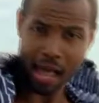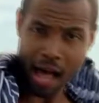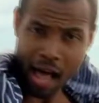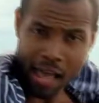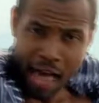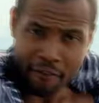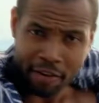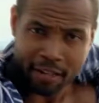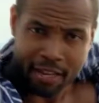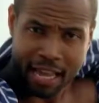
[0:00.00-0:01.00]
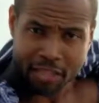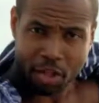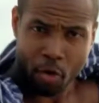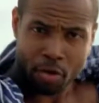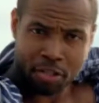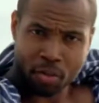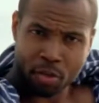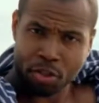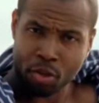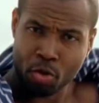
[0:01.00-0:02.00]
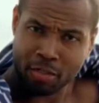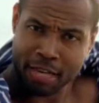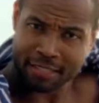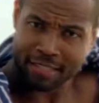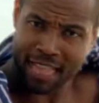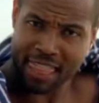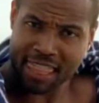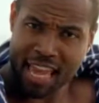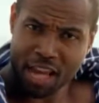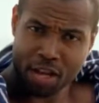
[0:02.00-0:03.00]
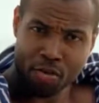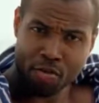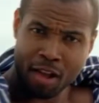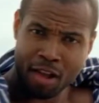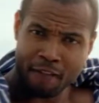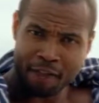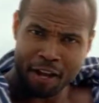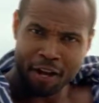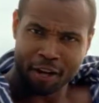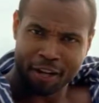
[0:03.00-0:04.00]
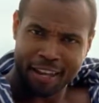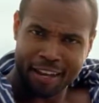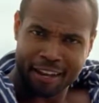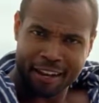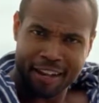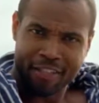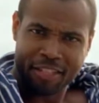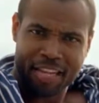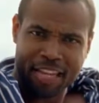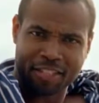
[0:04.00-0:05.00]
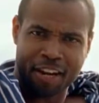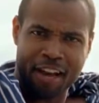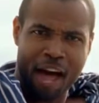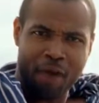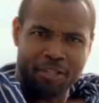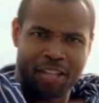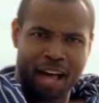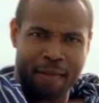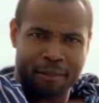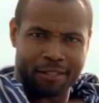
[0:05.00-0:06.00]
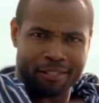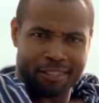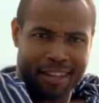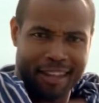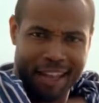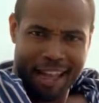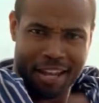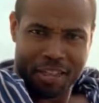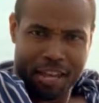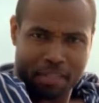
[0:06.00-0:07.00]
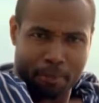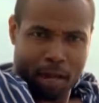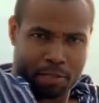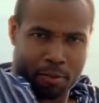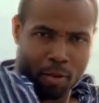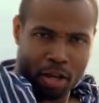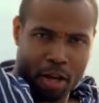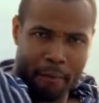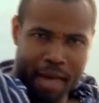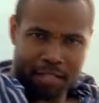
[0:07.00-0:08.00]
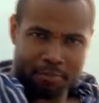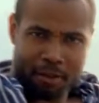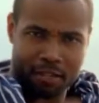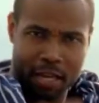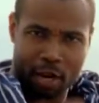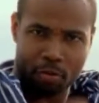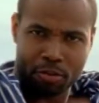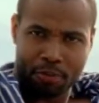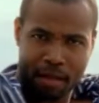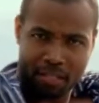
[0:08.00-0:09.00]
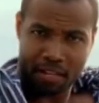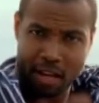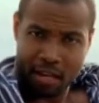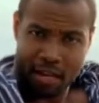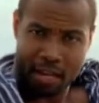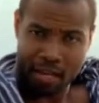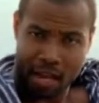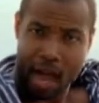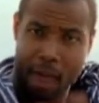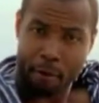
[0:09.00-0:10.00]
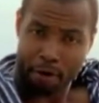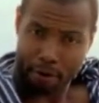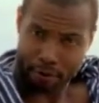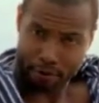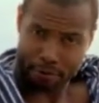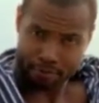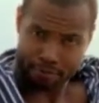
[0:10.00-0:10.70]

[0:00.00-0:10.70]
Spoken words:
I have it. It's an oyster with 2 tickets to that thing you love. Look again. The tickets are now diamond. Anything is possible when your man smells like Old Spice and not a lady. I'm on a horse.